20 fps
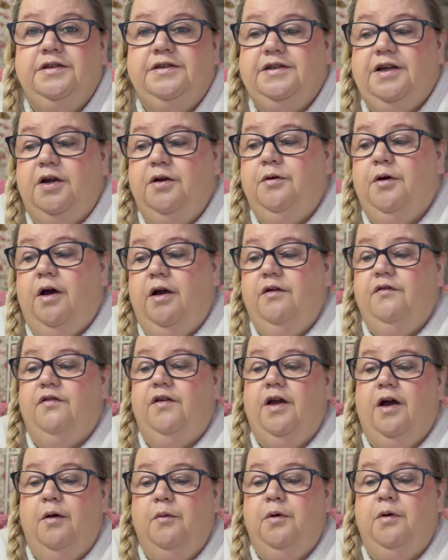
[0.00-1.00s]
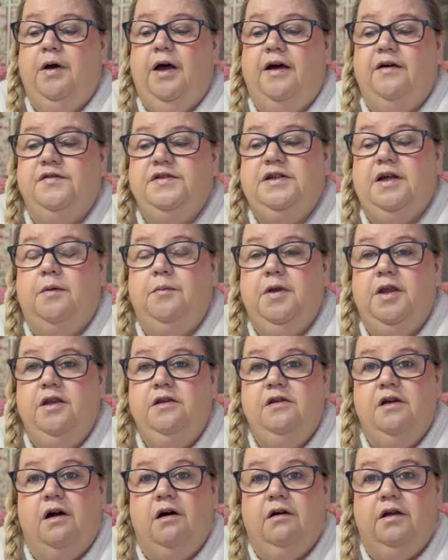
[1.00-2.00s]
so hopefully I will have some
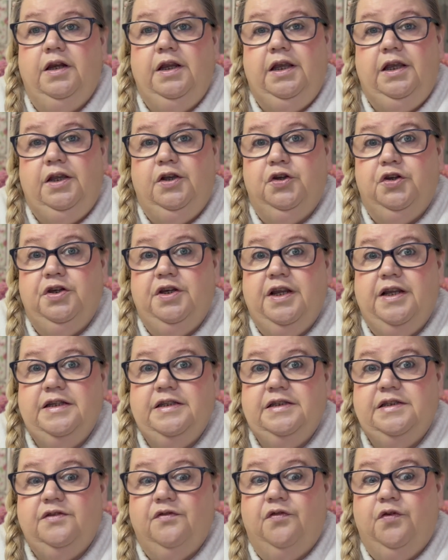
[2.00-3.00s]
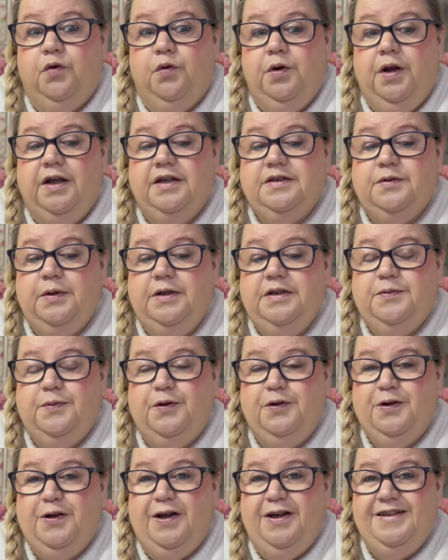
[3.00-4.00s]
yarny goodness for next week's
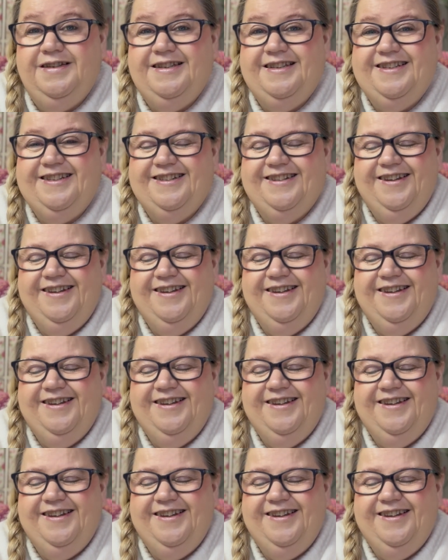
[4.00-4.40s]
podcast.